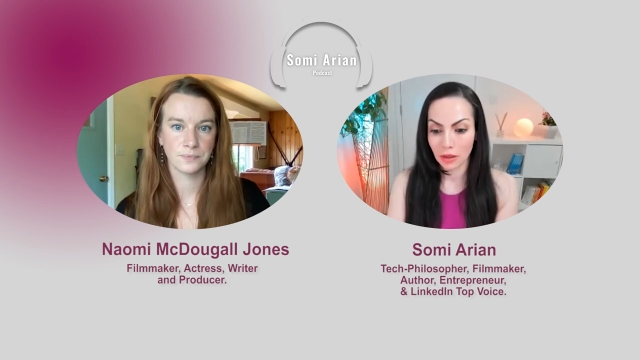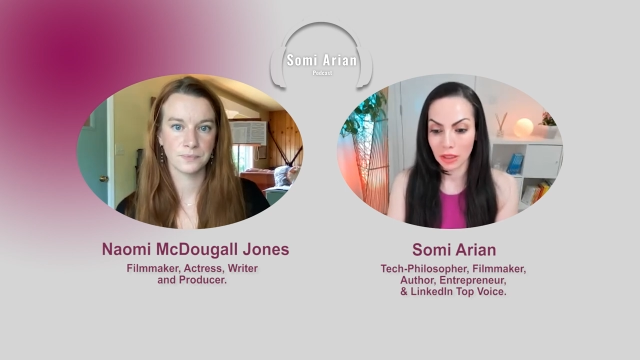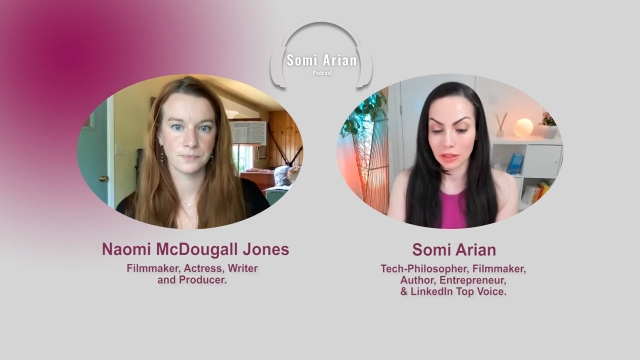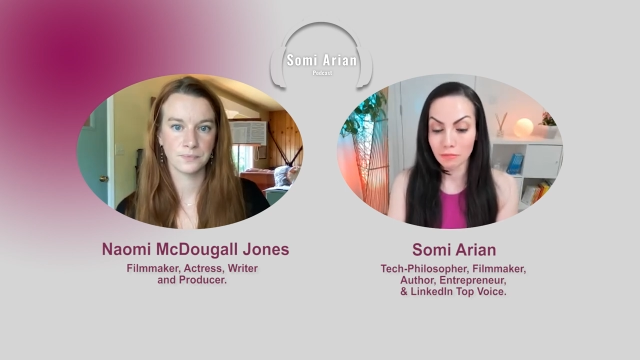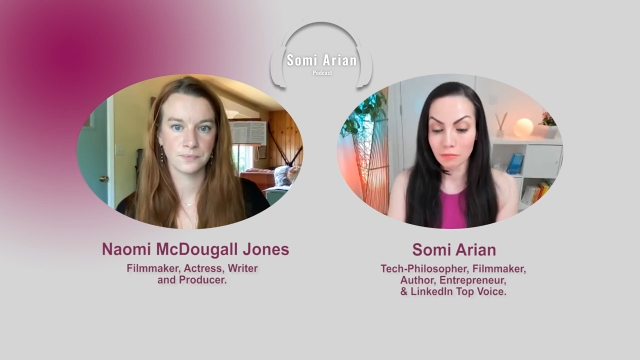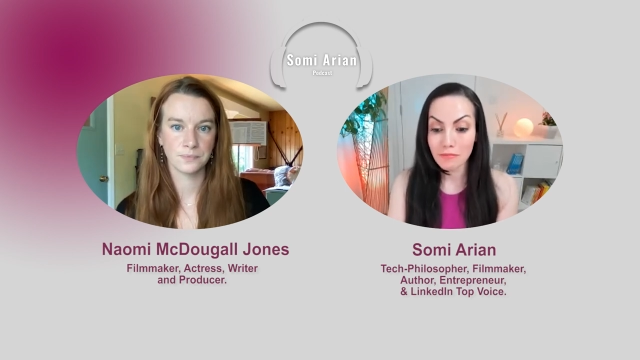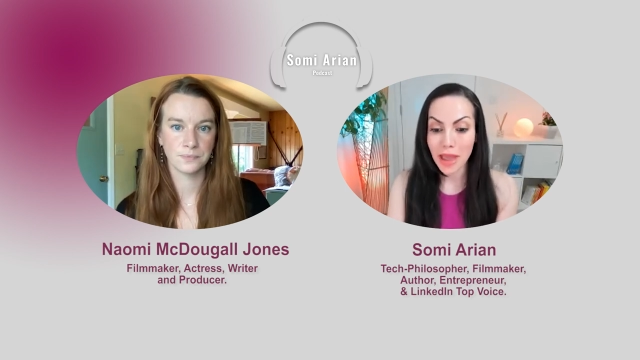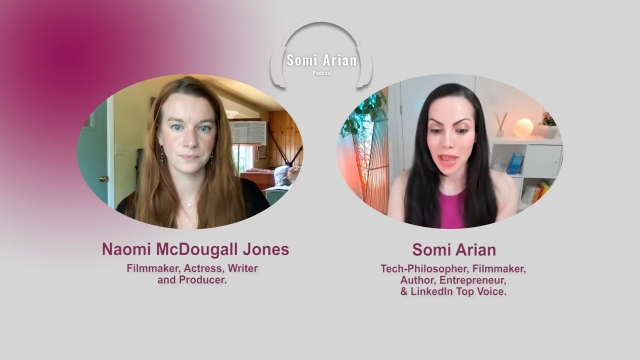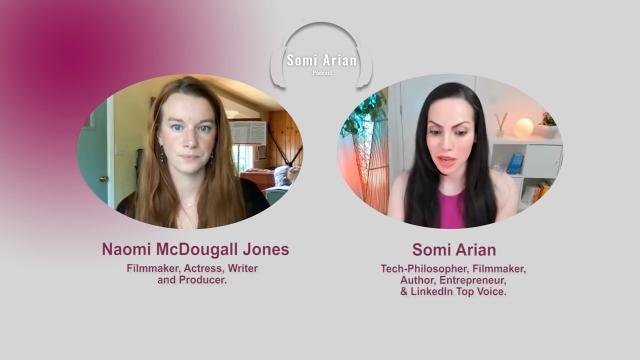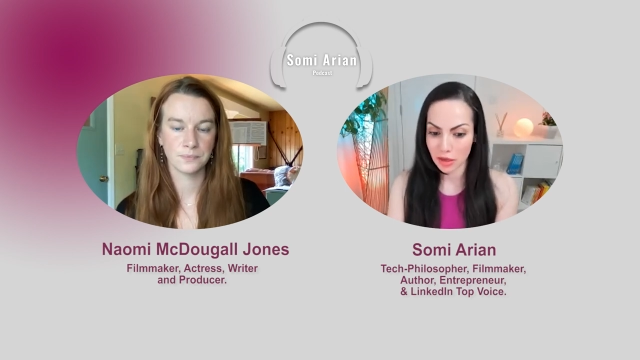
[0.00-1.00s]
Speaker 1: it
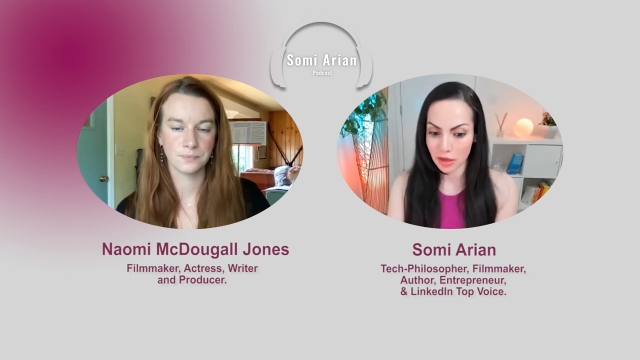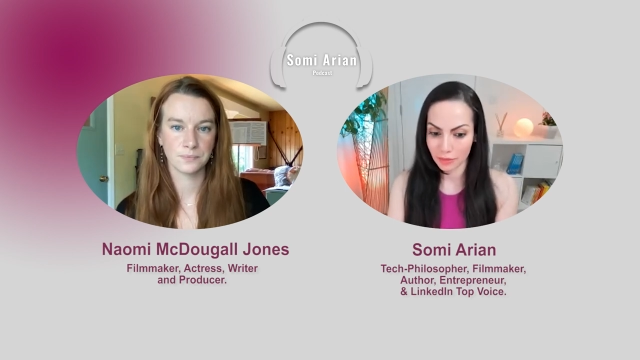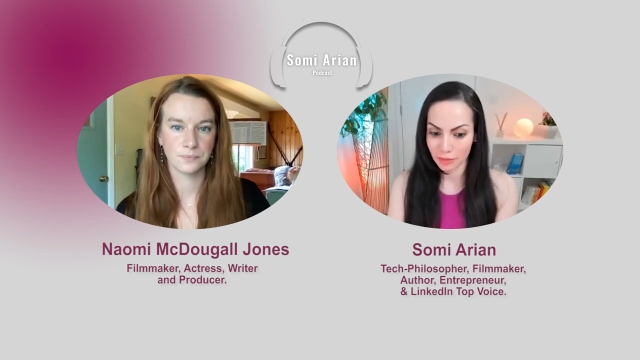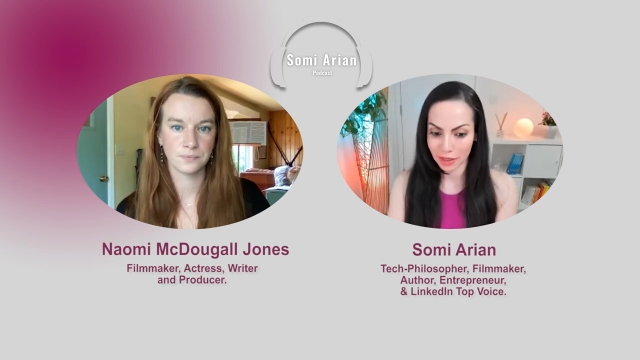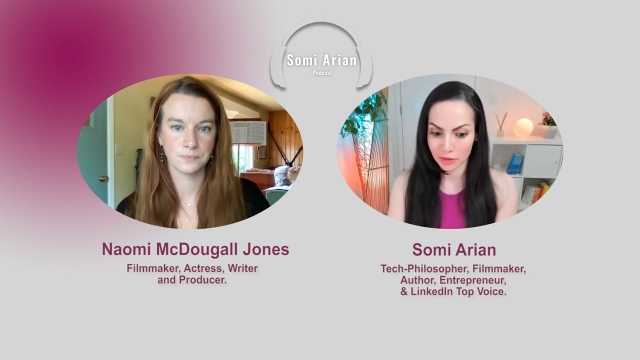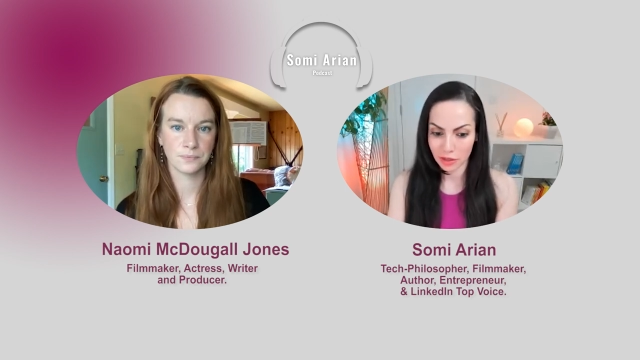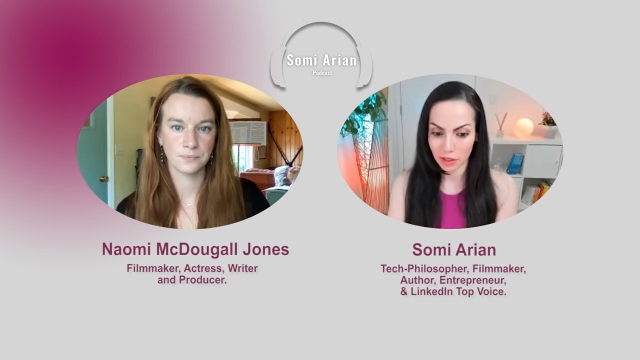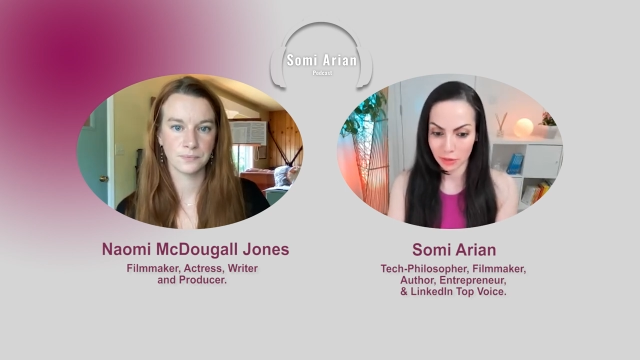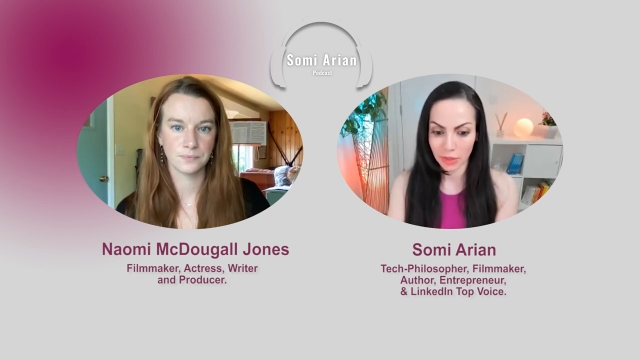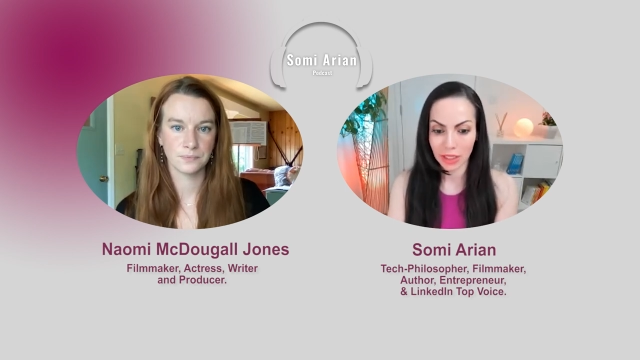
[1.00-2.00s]
may
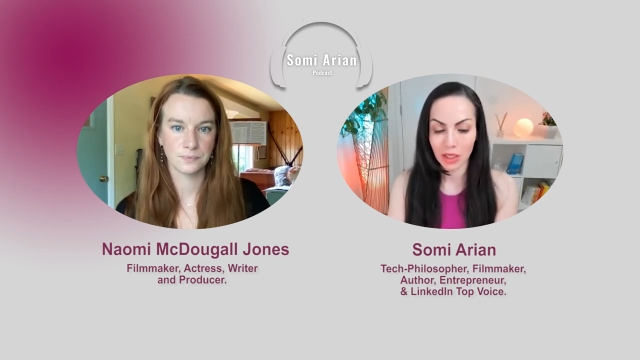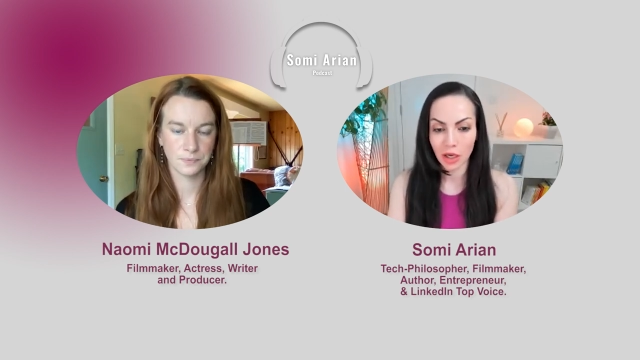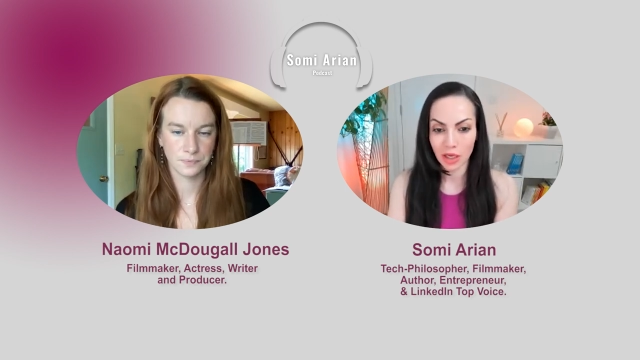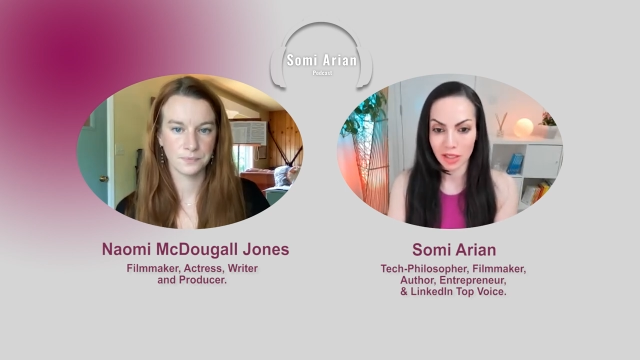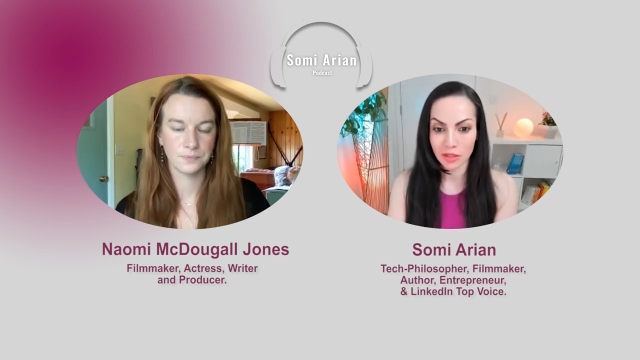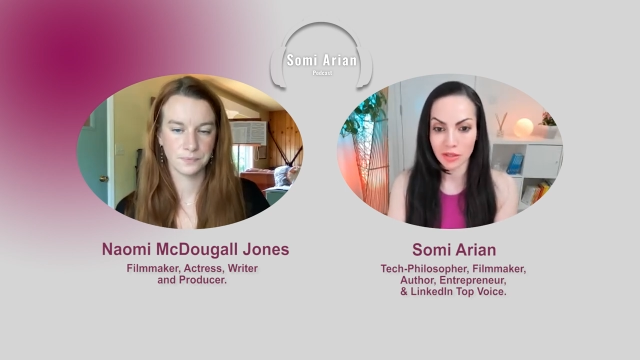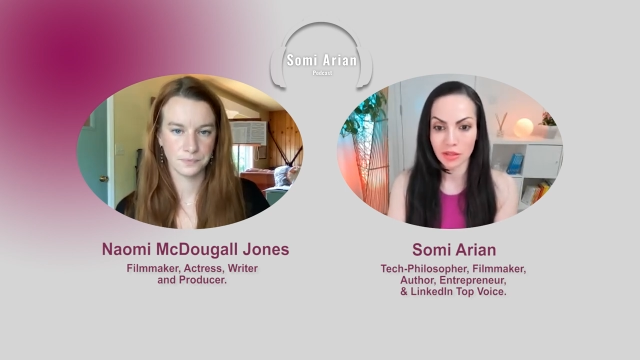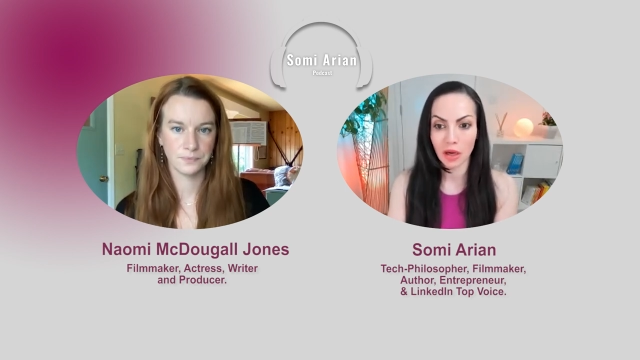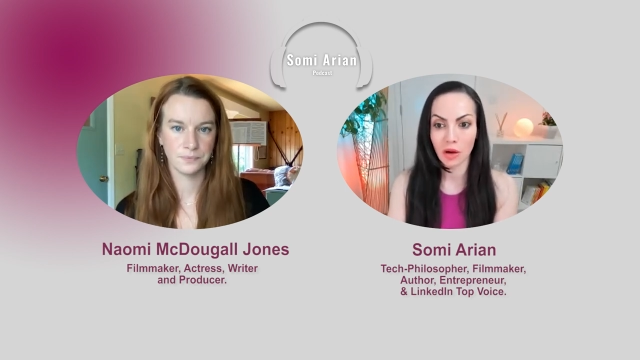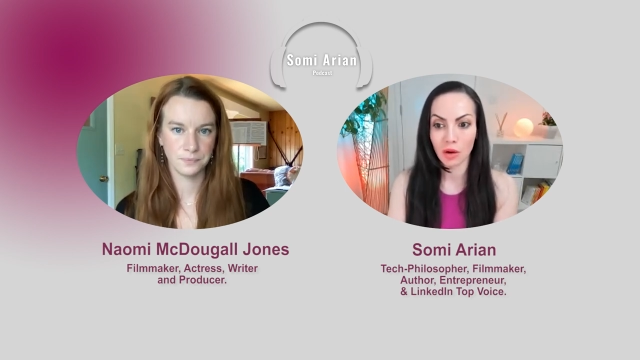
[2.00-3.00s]
backslide because
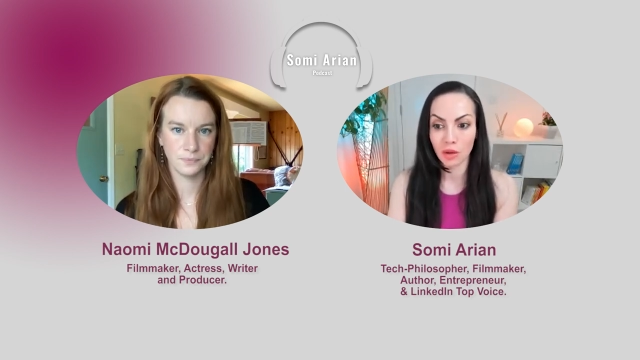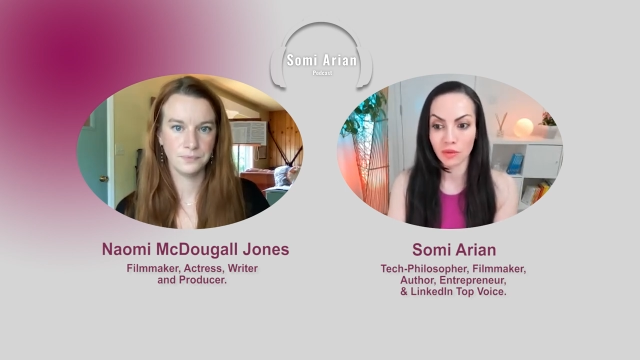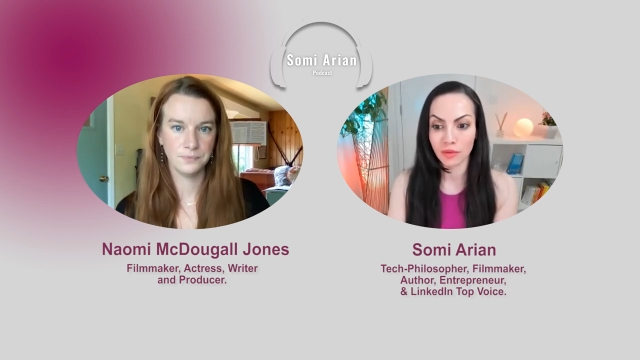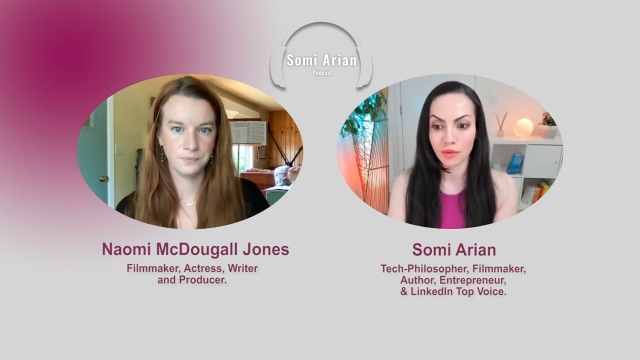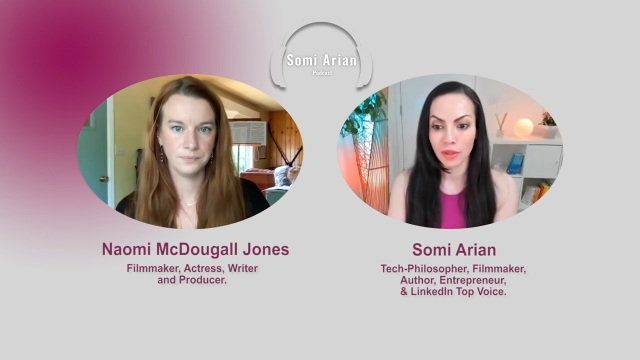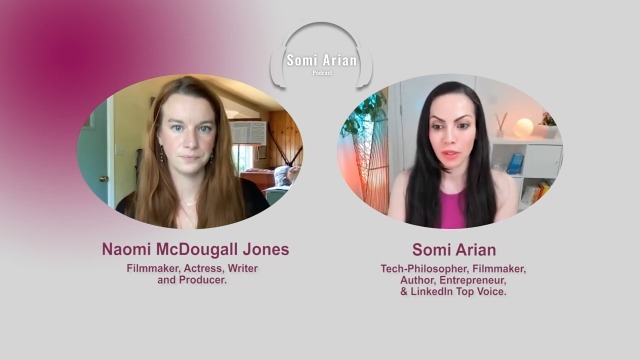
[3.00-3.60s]
of